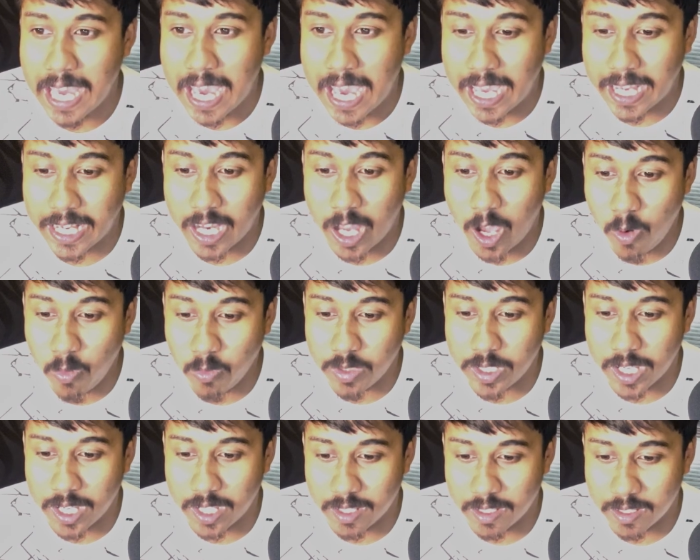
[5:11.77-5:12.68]
And now
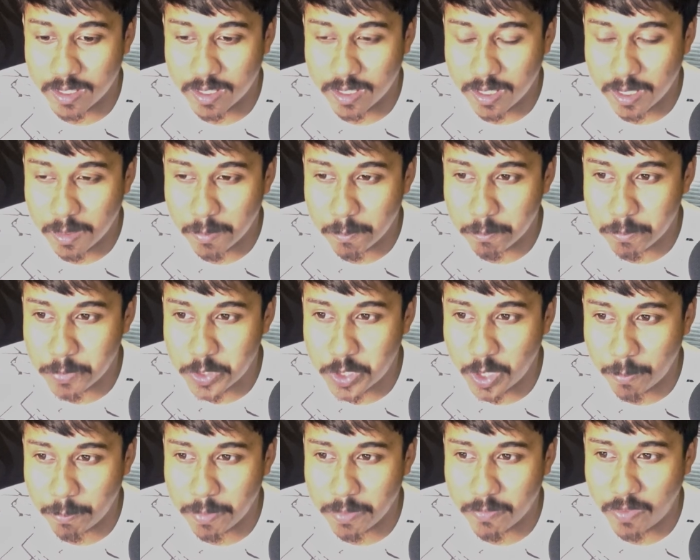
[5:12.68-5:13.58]
here
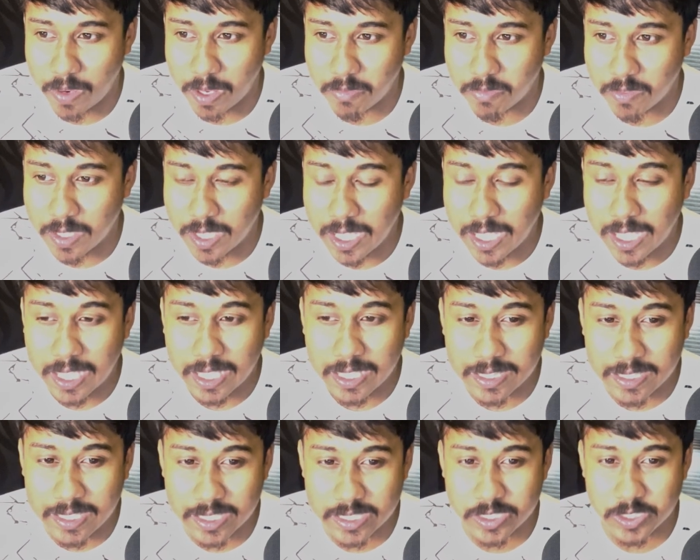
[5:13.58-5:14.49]
bishop b5.
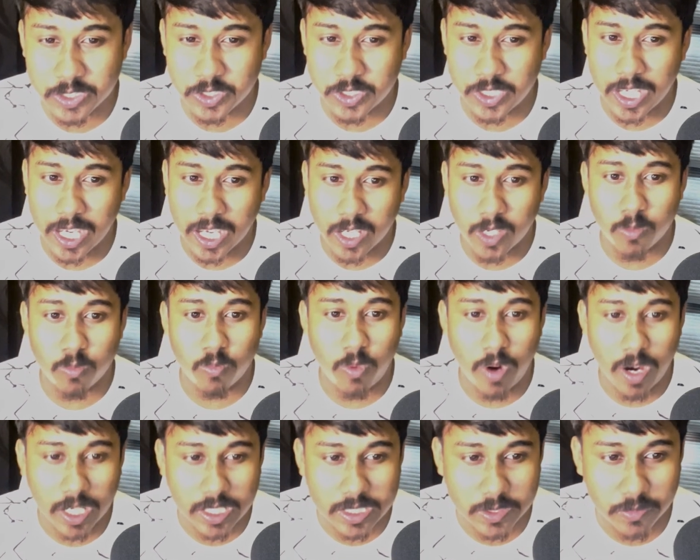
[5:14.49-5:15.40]
This check
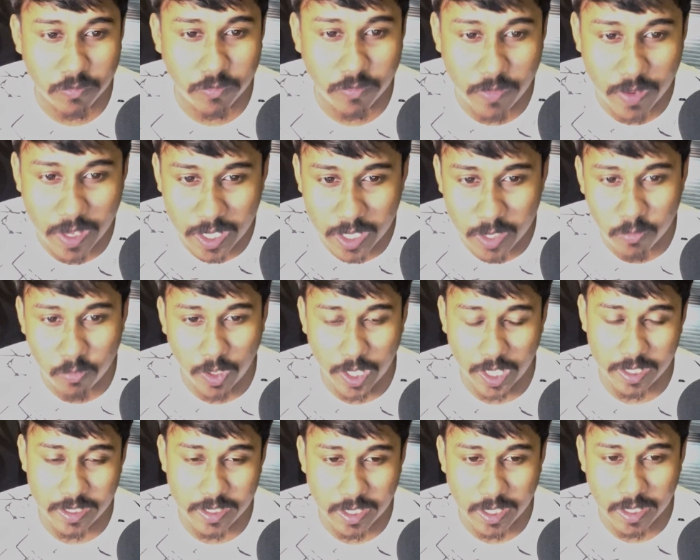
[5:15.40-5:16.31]
works very
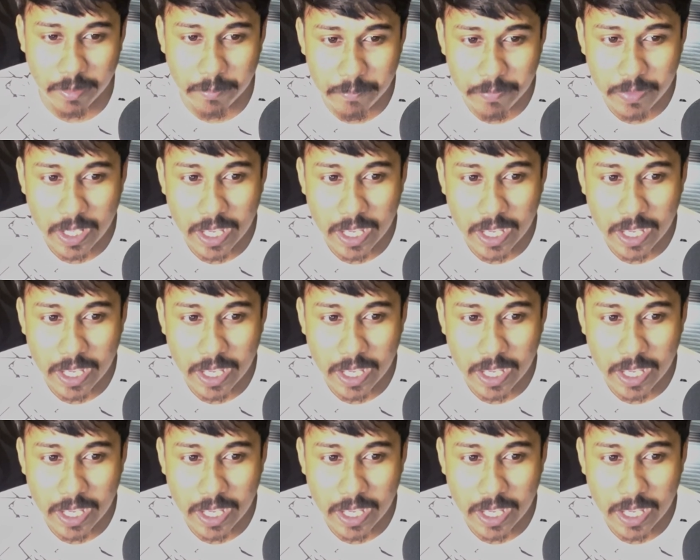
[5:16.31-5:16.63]
well here.